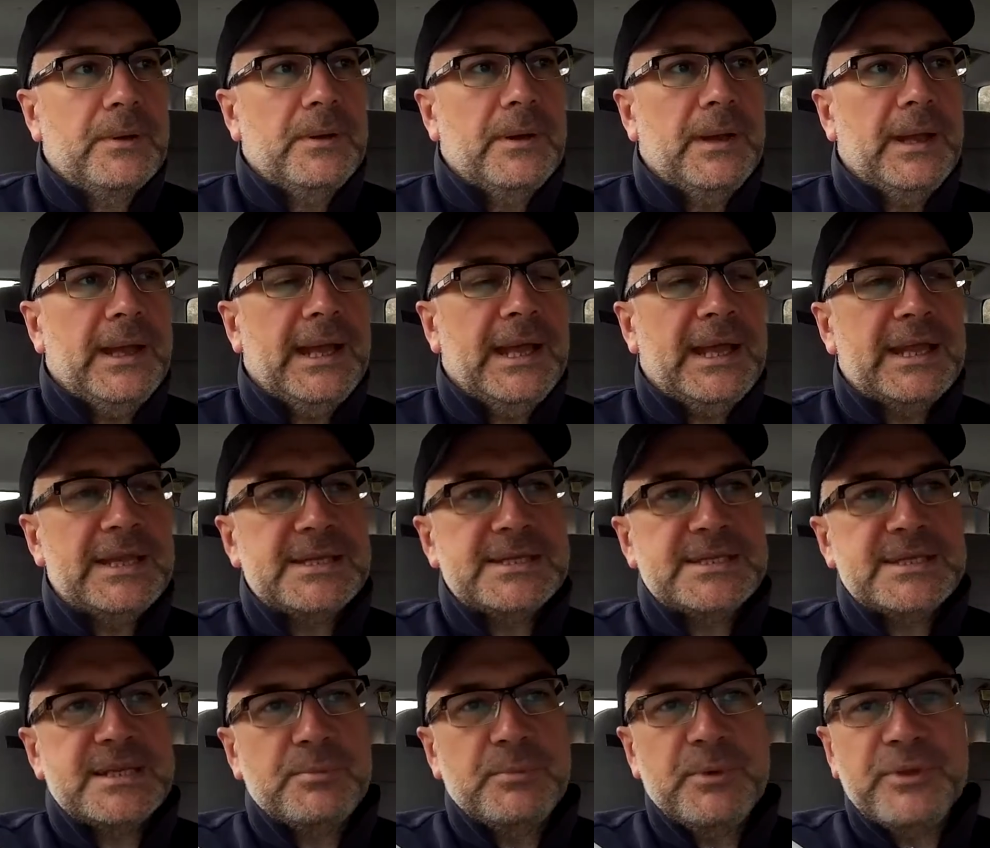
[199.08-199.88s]
And
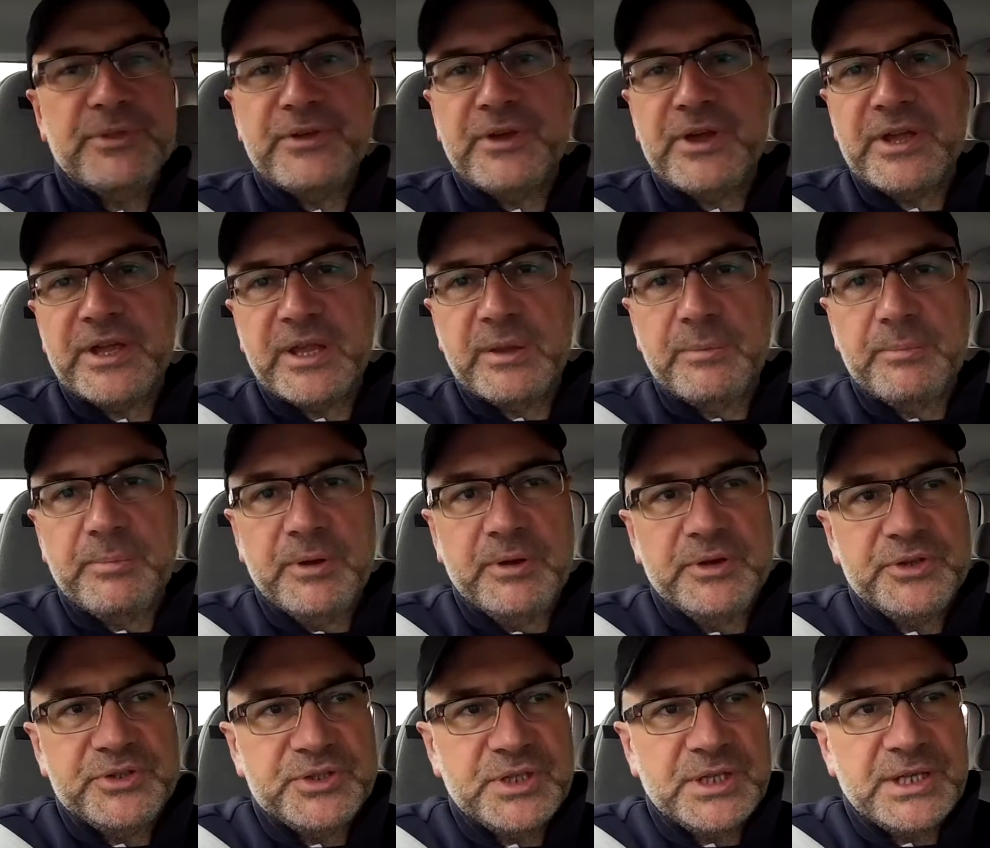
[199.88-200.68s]
with hiking
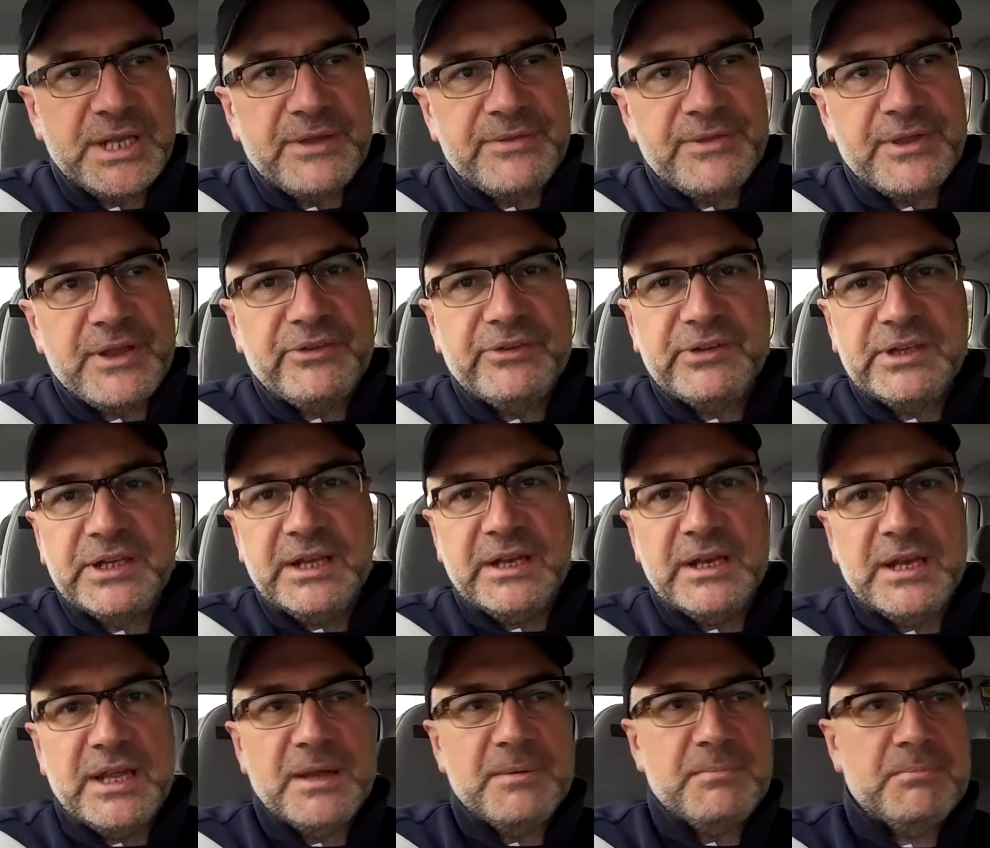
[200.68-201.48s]
boots, you know, you have those
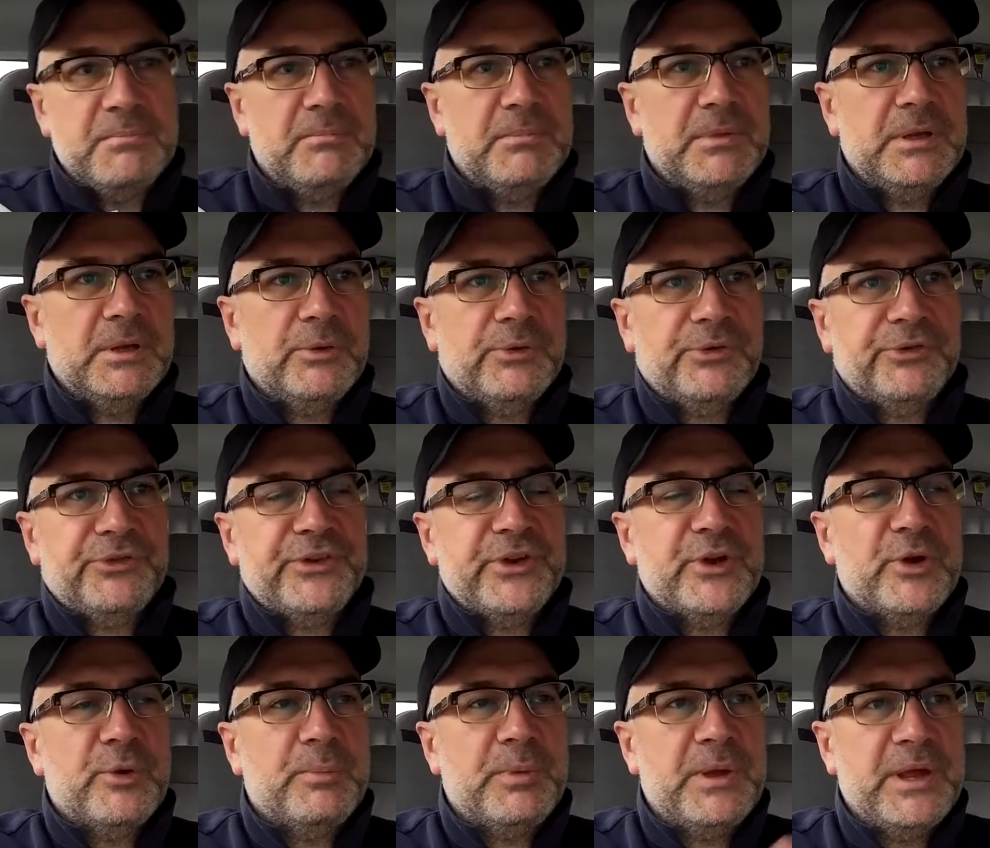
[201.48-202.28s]
little
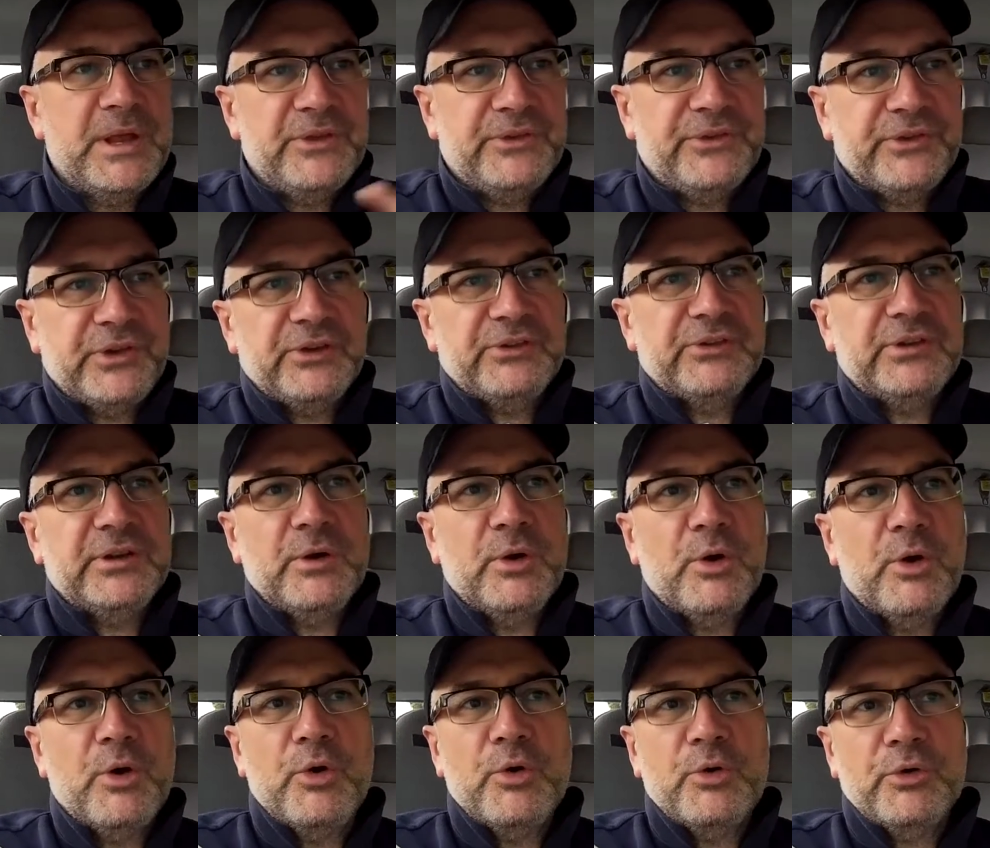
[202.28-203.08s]
steel bits, those little
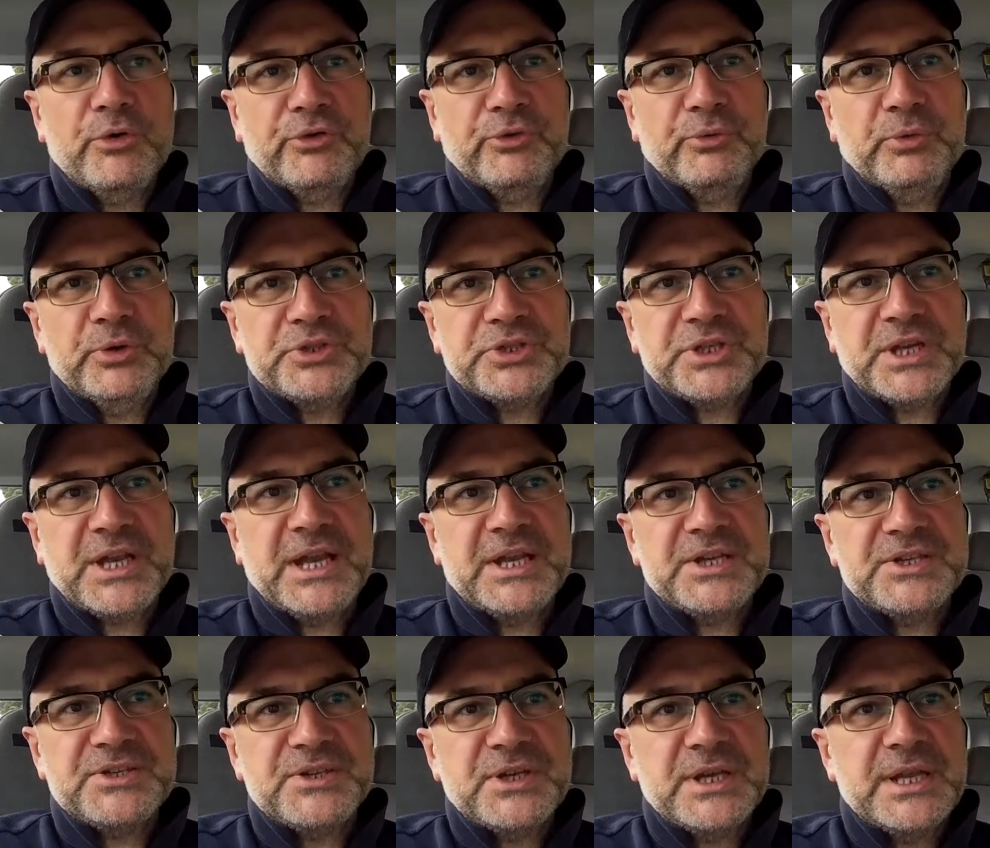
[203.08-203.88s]
hooks which
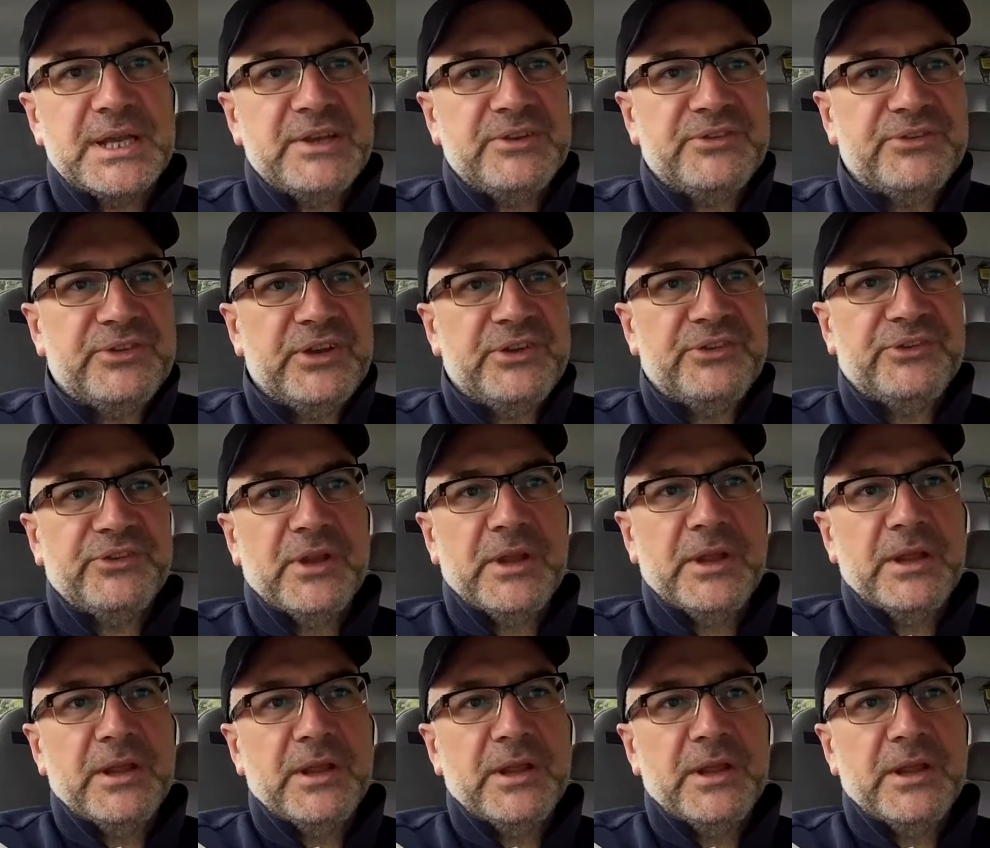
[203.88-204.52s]
catch the laces.